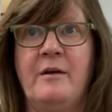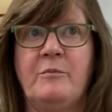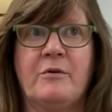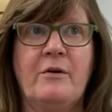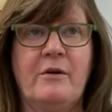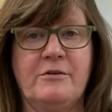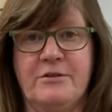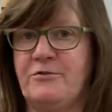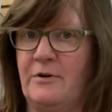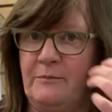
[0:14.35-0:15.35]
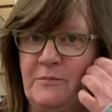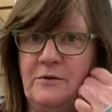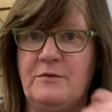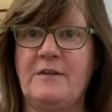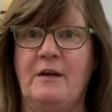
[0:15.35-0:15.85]
Berroco
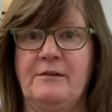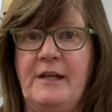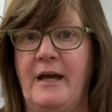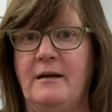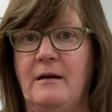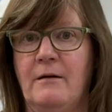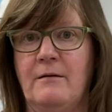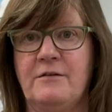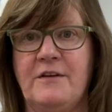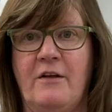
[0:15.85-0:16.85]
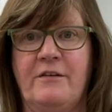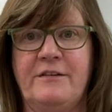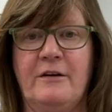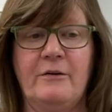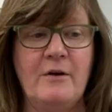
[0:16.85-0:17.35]
distributes uh, Lang Yarns
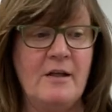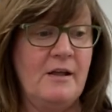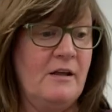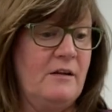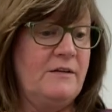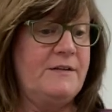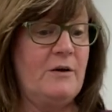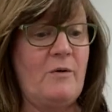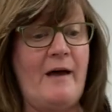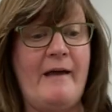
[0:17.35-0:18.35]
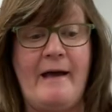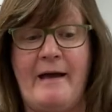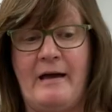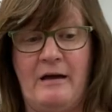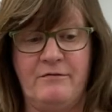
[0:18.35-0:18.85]
also. So I
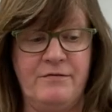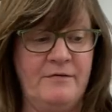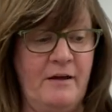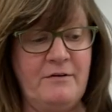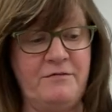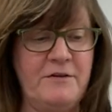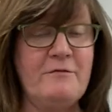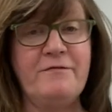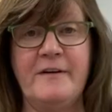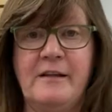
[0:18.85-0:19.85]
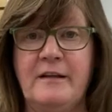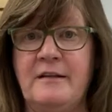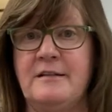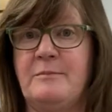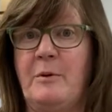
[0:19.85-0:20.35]
have, I have a few
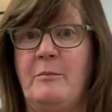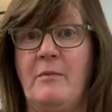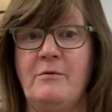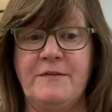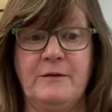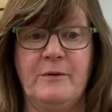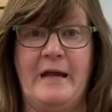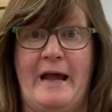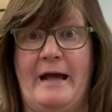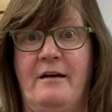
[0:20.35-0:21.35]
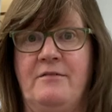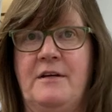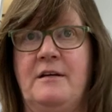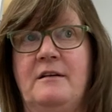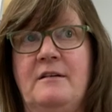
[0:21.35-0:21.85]
fill-ins, but mostly what I have
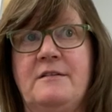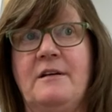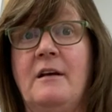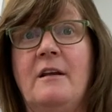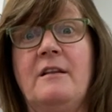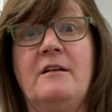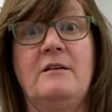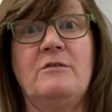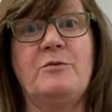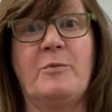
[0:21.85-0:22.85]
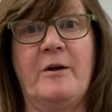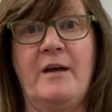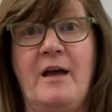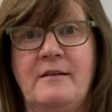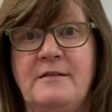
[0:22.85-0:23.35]
is the new spring
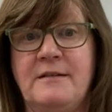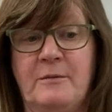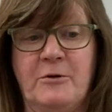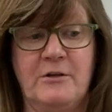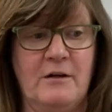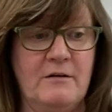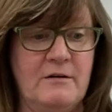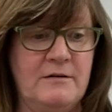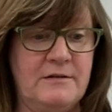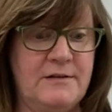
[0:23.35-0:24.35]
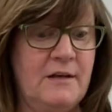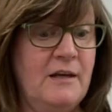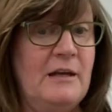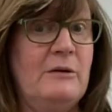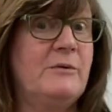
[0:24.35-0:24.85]
and summer yarns,
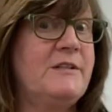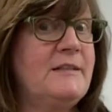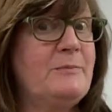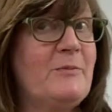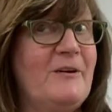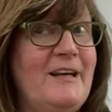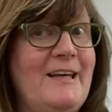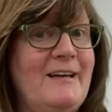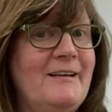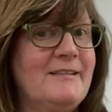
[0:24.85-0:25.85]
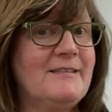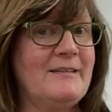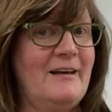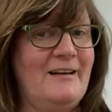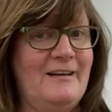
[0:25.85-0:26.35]
which is pretty
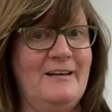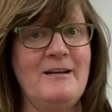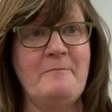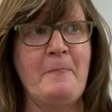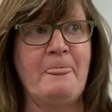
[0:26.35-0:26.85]
exciting.